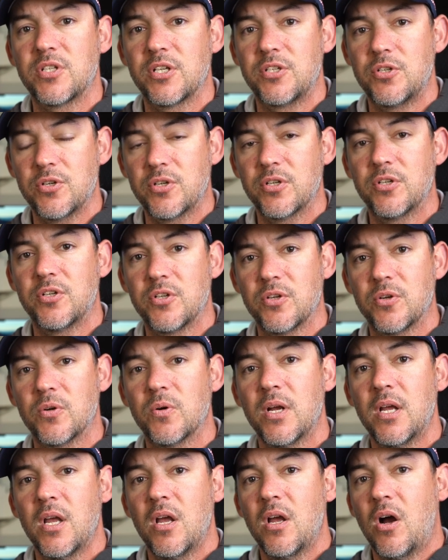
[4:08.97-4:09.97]
that you can
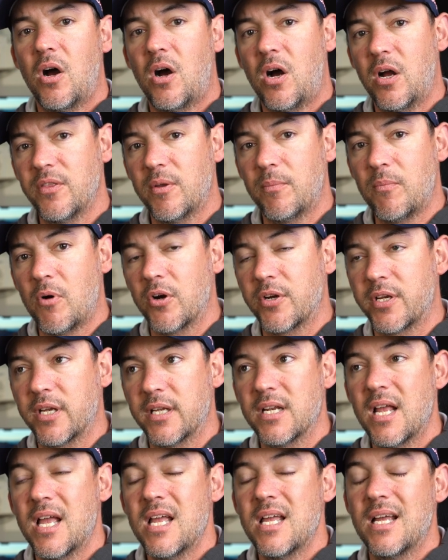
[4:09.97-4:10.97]
do on the
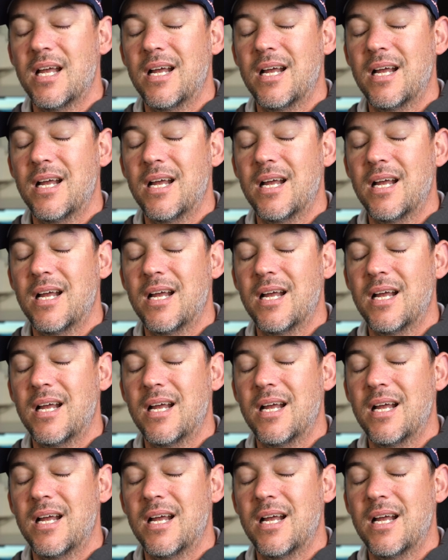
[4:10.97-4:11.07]
market.